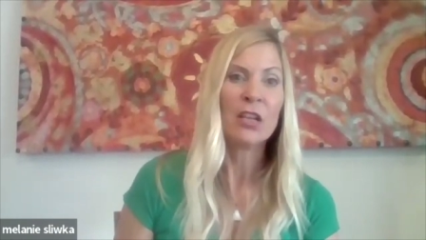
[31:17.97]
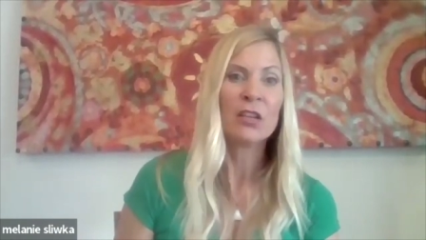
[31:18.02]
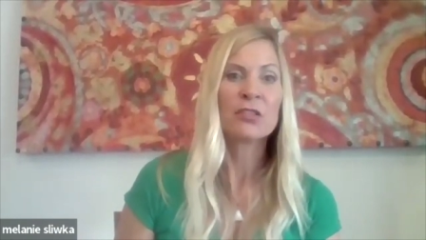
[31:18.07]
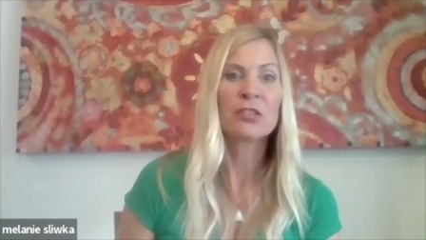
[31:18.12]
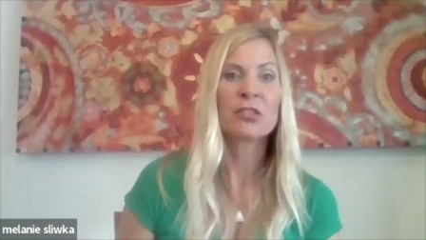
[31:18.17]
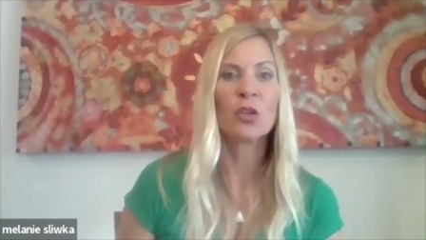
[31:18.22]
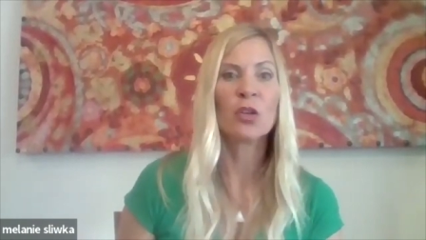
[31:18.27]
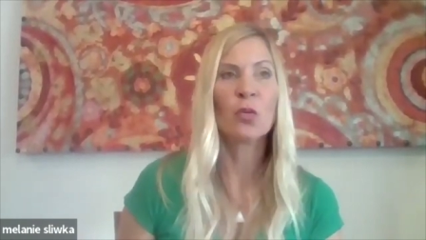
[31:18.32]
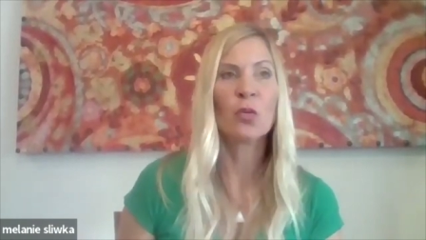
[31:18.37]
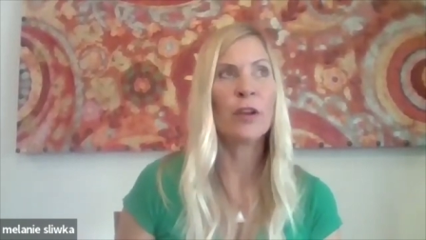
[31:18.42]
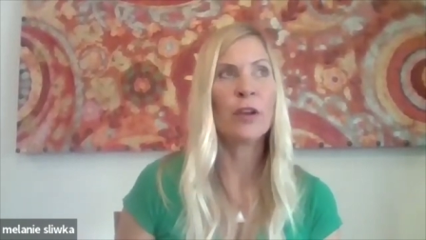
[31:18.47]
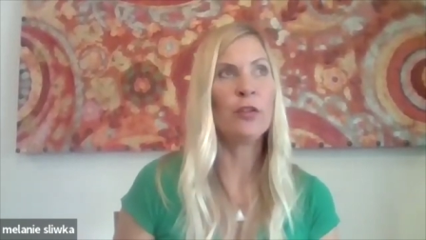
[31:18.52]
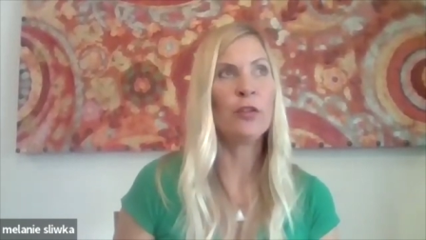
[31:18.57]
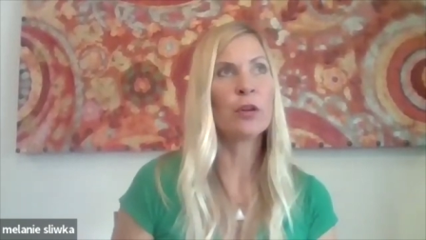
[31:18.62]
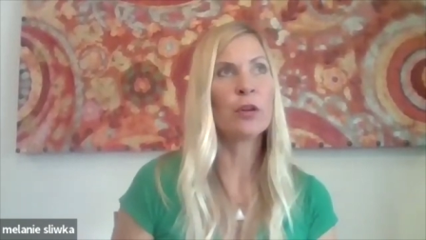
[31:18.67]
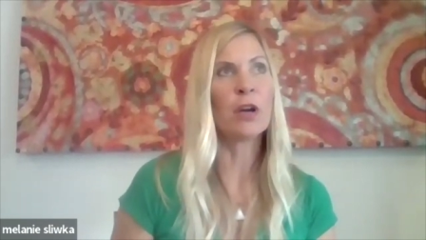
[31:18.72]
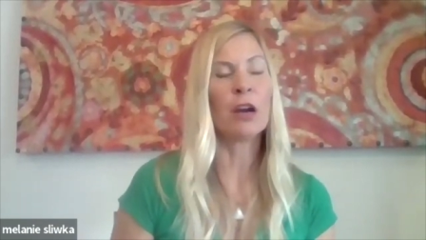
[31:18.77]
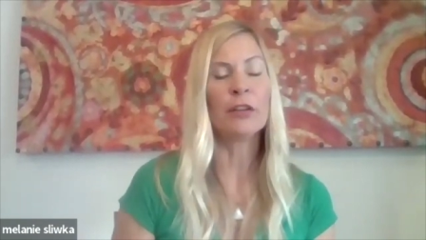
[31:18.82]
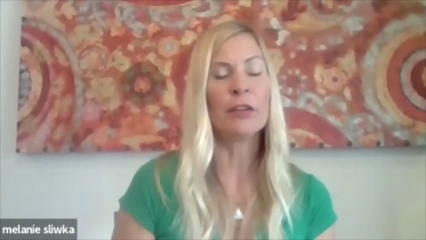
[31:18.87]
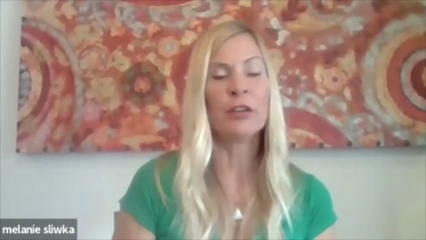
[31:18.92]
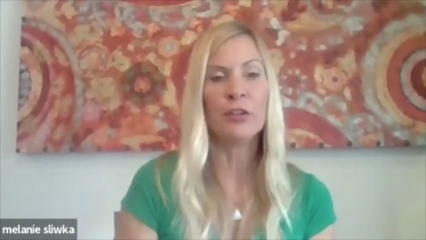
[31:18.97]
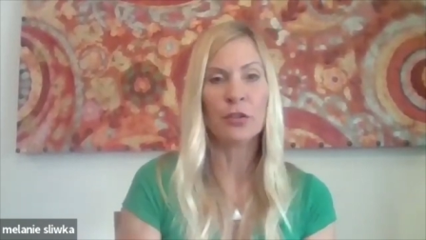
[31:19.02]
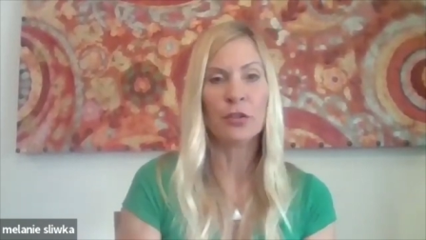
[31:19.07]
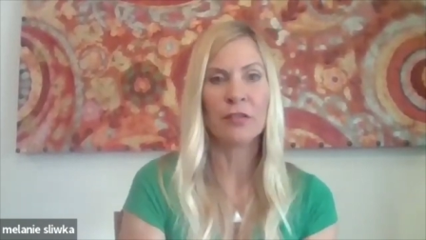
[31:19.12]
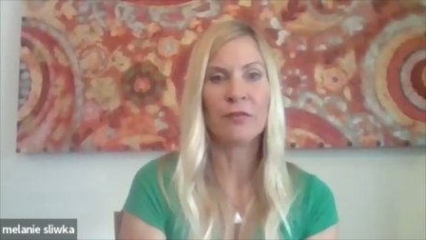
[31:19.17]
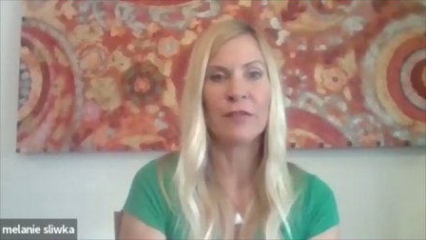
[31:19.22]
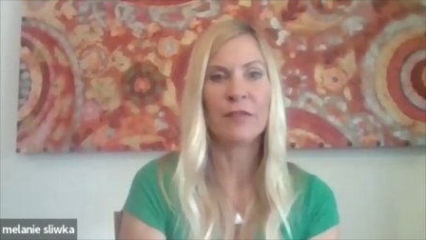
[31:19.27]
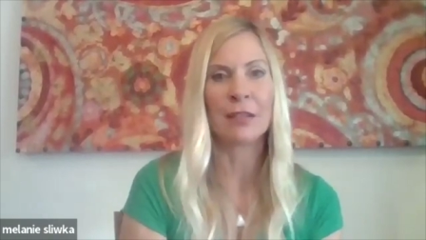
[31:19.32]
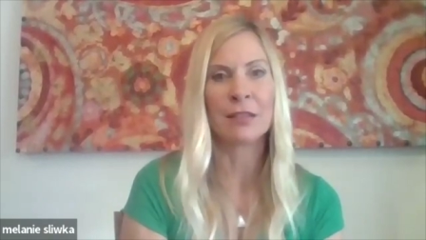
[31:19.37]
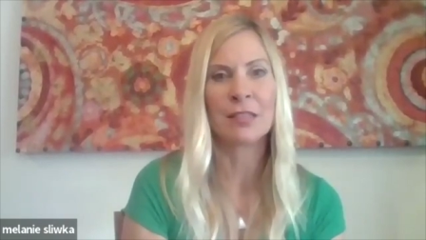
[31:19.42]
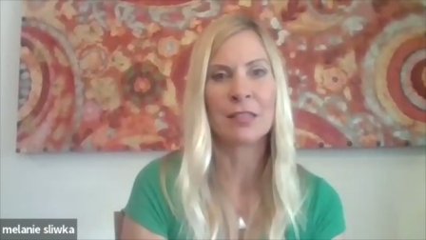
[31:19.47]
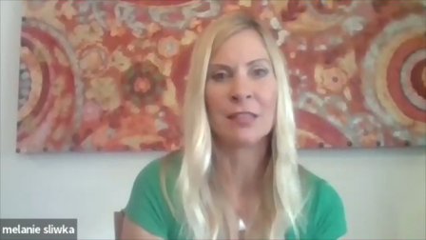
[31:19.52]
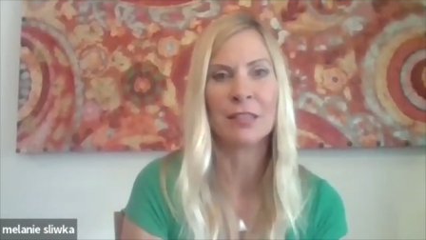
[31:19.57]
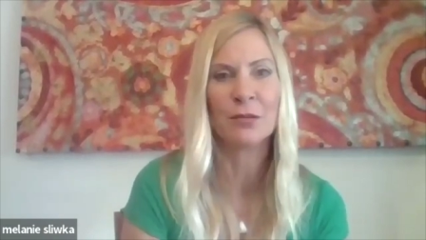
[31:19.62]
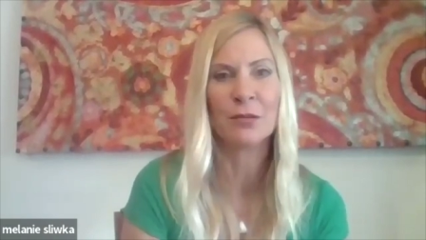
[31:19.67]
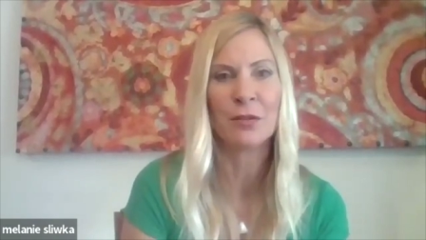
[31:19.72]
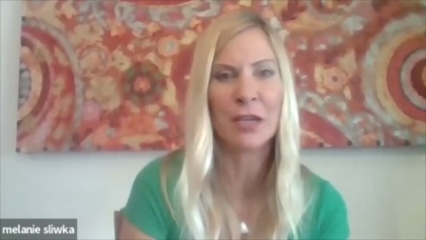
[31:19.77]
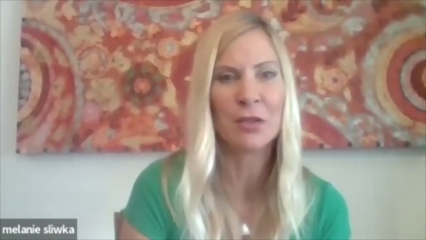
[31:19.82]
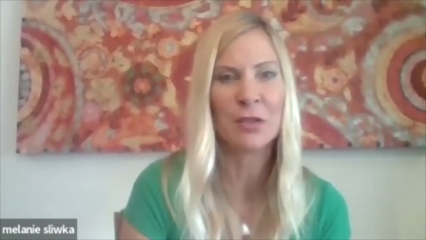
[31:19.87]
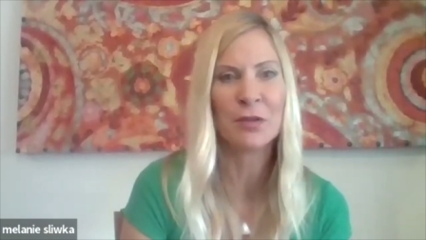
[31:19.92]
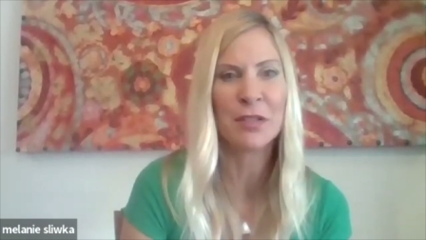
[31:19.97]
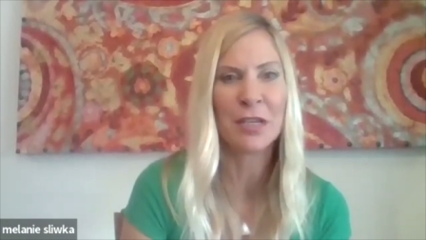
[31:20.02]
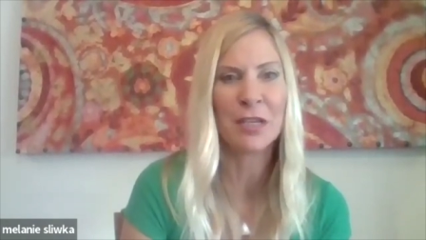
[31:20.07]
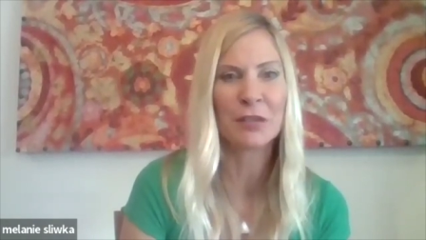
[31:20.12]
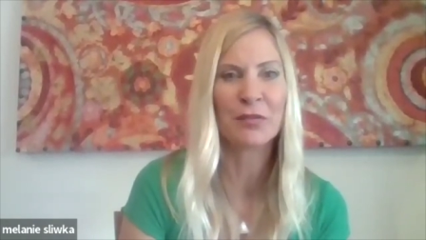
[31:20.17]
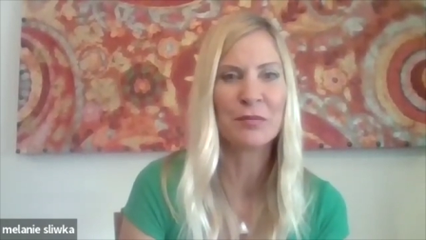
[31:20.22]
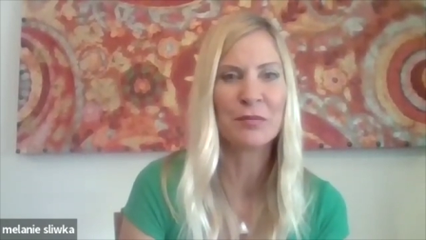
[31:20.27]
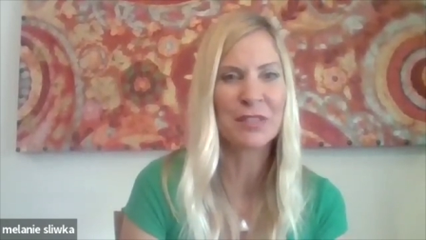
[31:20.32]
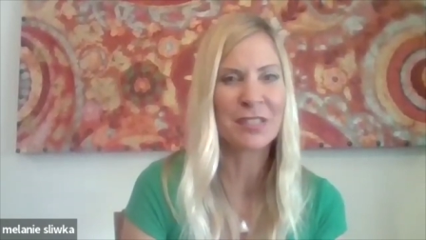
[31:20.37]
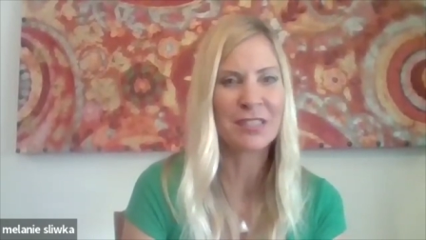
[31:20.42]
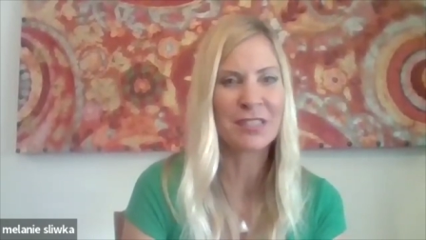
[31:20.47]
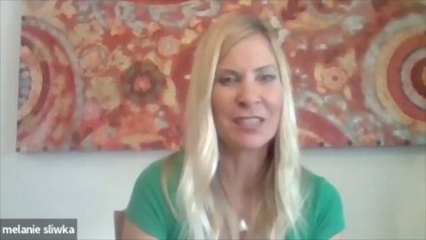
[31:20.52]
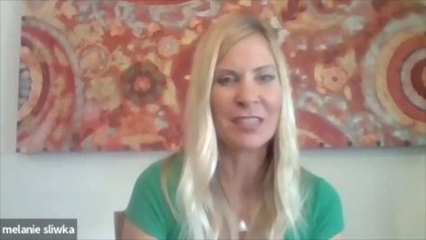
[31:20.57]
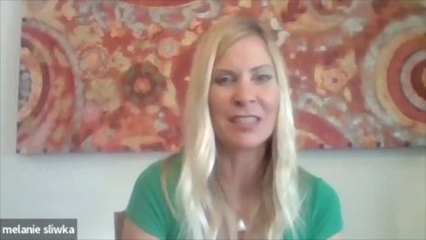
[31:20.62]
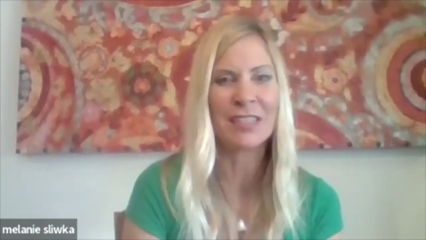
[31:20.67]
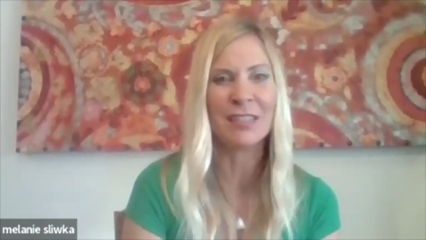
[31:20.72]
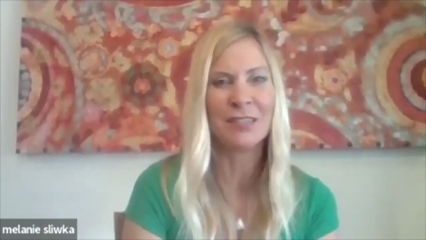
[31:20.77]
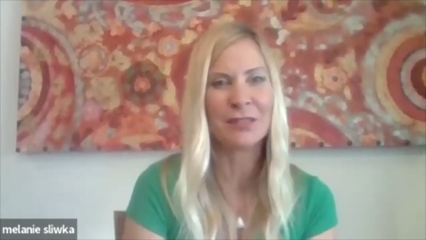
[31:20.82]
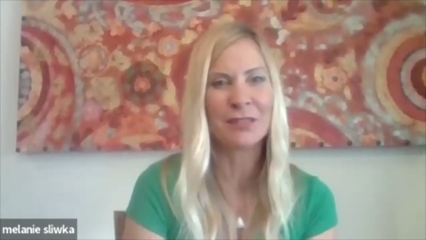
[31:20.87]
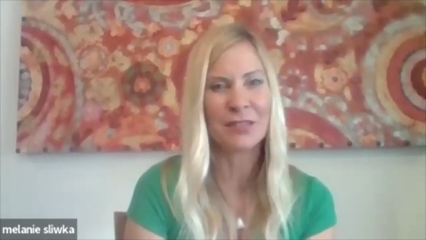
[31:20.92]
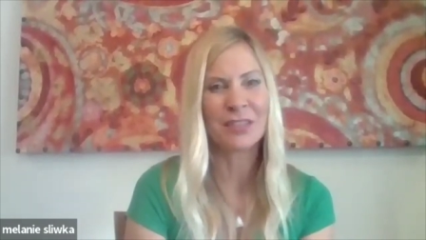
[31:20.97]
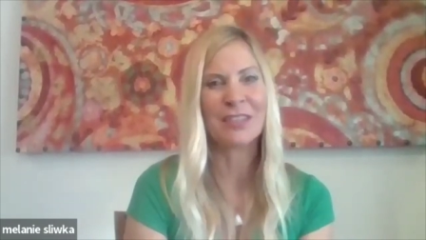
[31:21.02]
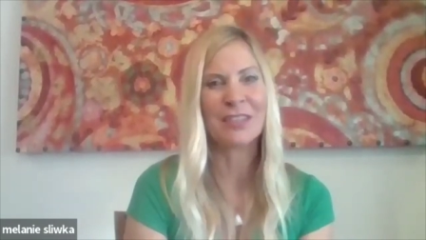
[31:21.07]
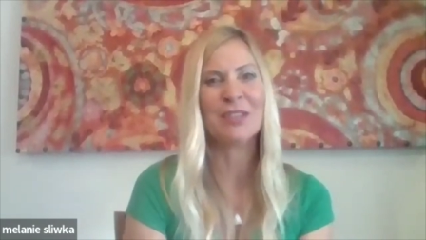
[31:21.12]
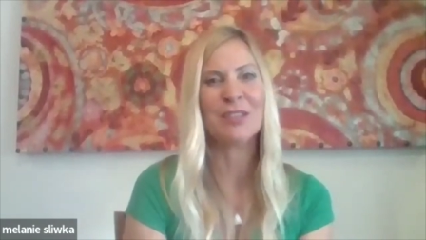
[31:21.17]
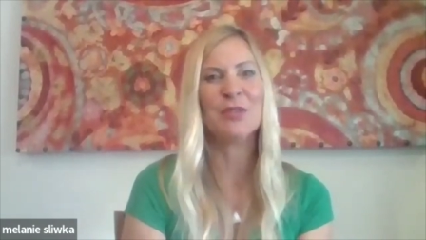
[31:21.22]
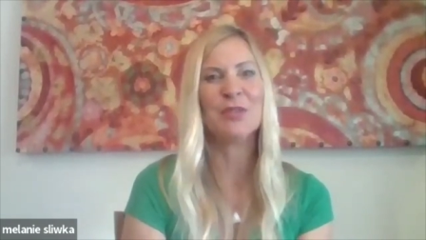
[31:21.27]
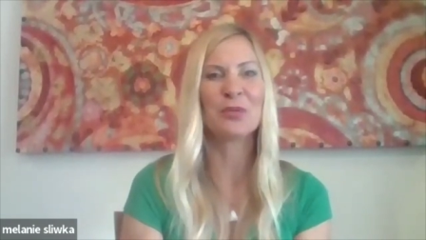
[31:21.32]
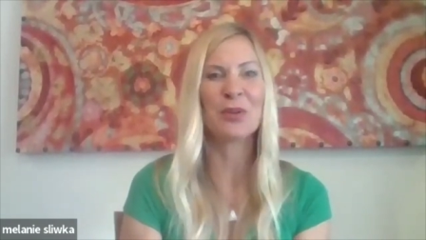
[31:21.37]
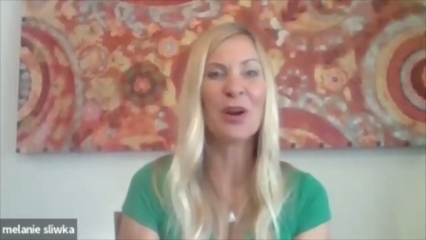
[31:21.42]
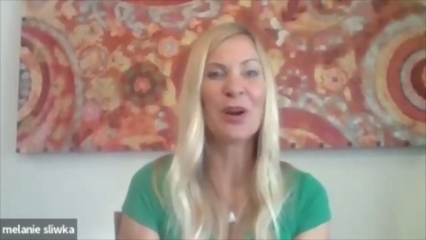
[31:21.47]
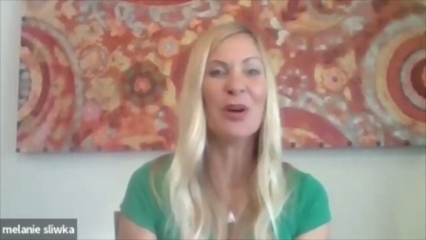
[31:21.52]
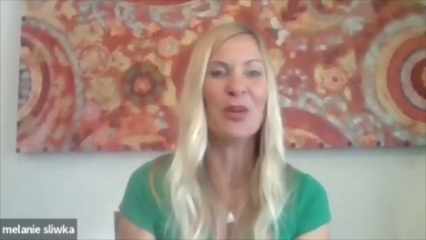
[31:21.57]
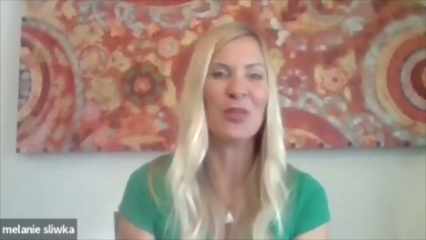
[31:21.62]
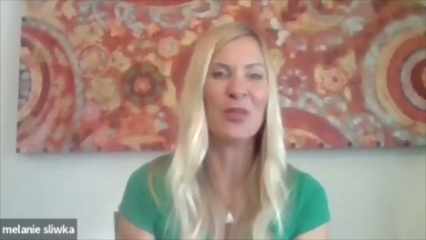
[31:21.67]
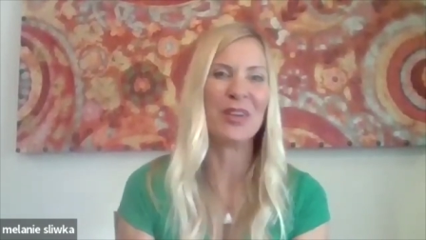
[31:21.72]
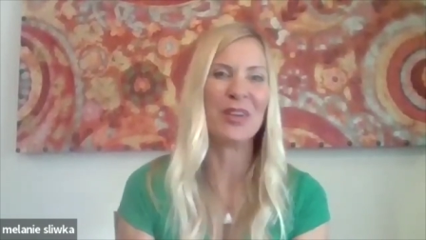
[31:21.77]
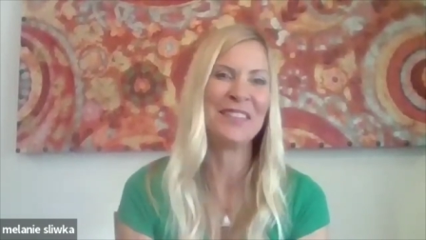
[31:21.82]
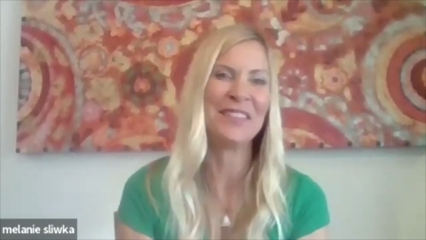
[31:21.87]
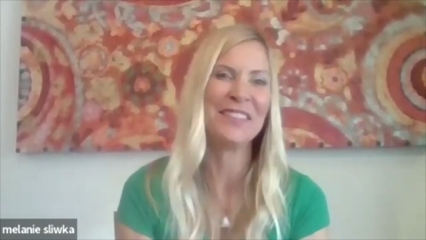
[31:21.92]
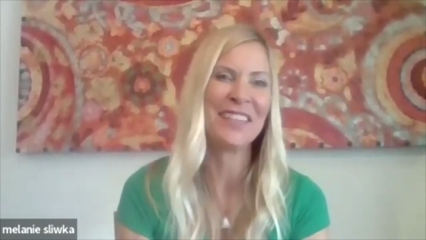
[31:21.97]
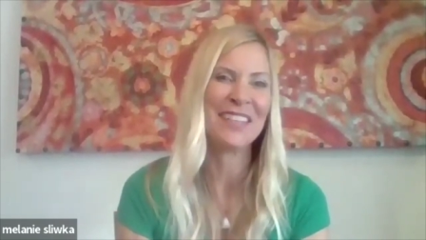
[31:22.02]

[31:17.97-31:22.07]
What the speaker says: So when you garden, you're invested, right? You take from a seed and you grow, and